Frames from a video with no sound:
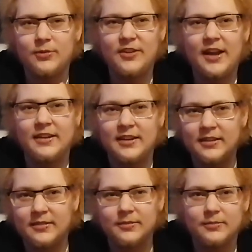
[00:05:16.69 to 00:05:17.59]

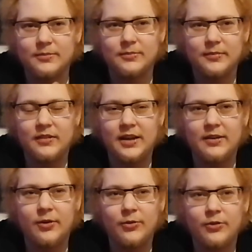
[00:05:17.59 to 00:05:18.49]
standing
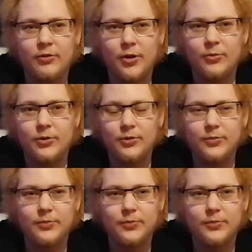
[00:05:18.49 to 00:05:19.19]
there on the road.